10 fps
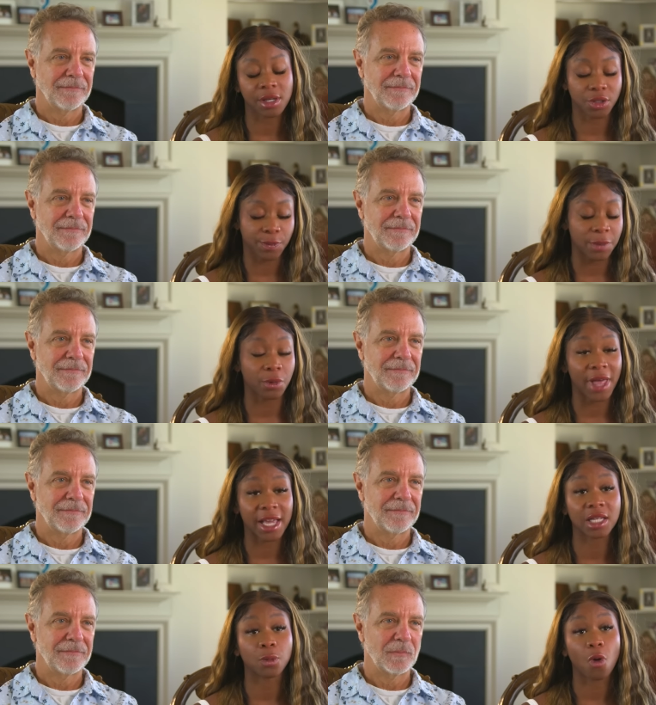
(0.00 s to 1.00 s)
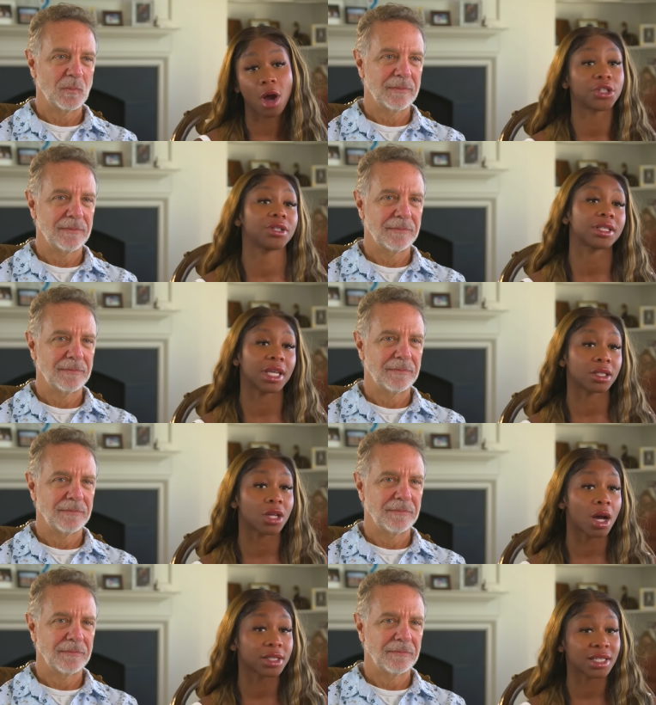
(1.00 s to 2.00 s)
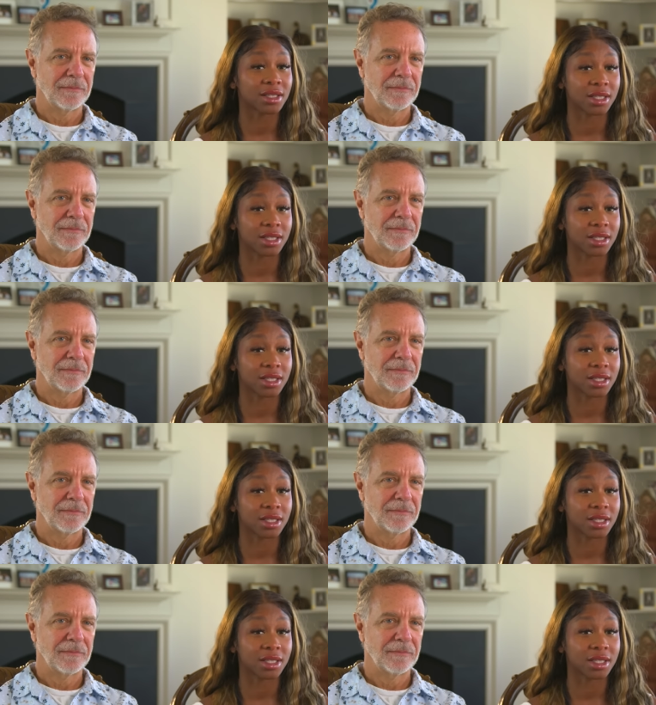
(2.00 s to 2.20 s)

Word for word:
Speaker 1: There's people that can watch the TikToks and